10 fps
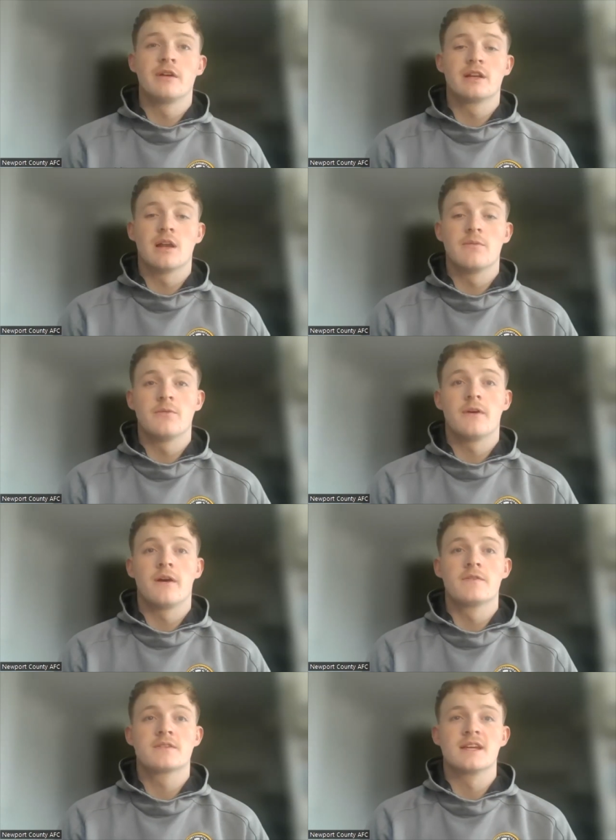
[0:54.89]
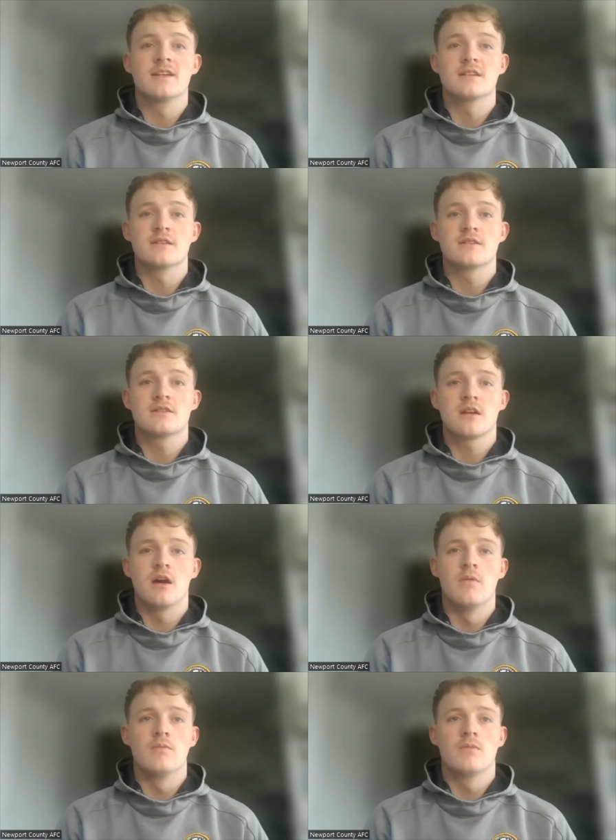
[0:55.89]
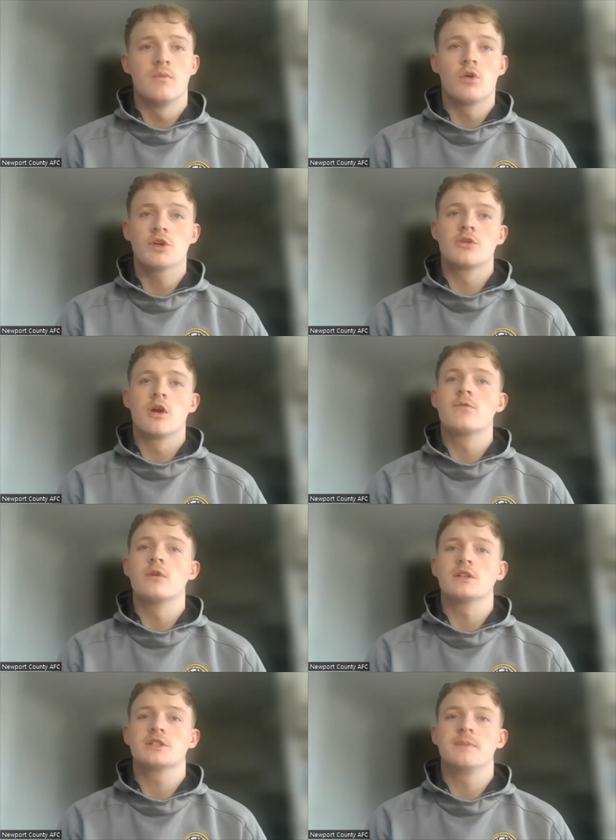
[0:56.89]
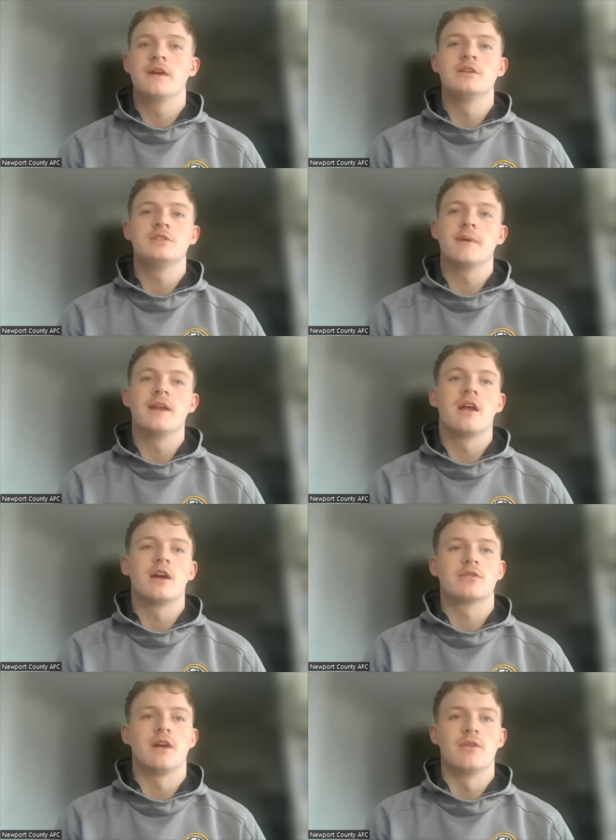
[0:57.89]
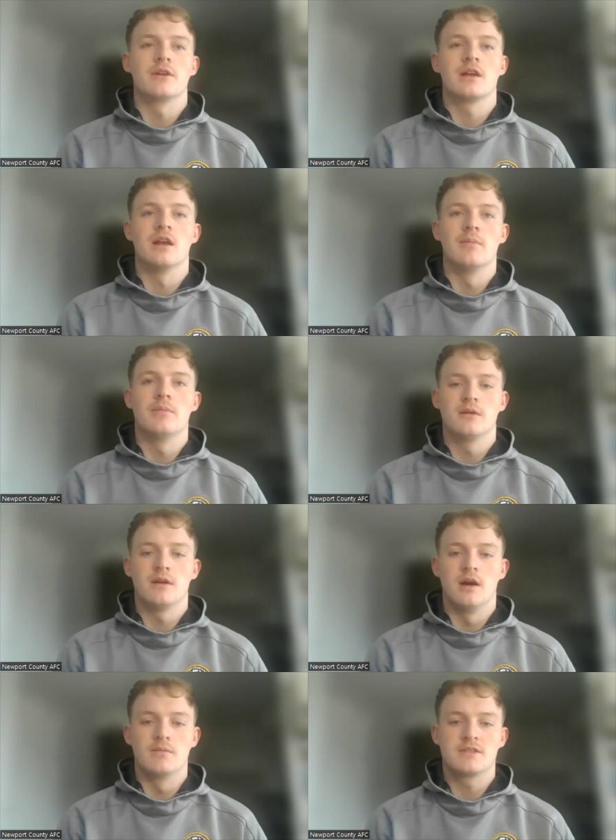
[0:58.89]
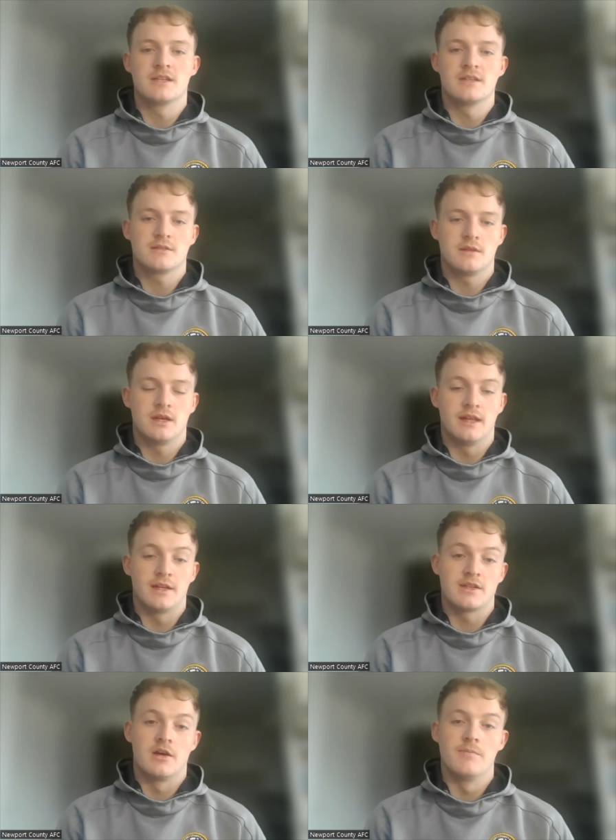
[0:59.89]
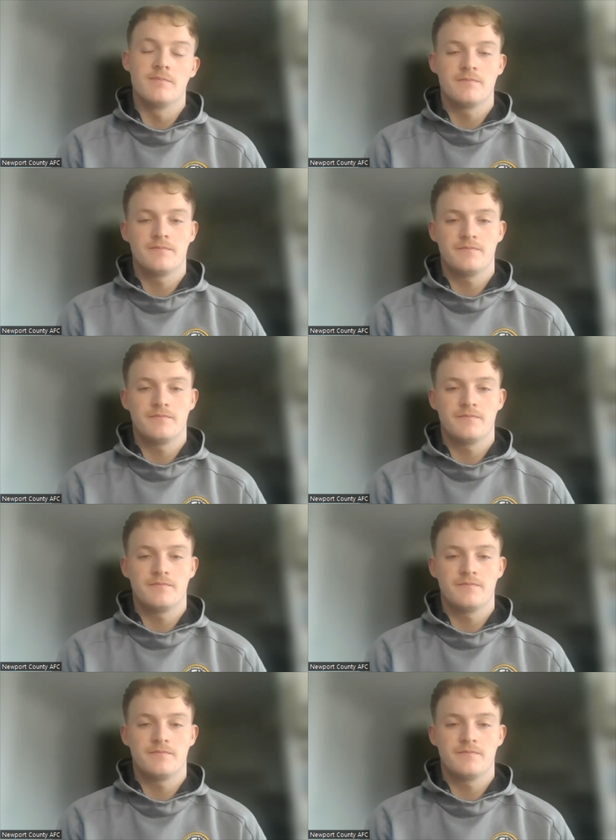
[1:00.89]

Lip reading: been around the club for 5 seasons. What's your overall experience been like around the club since in that time?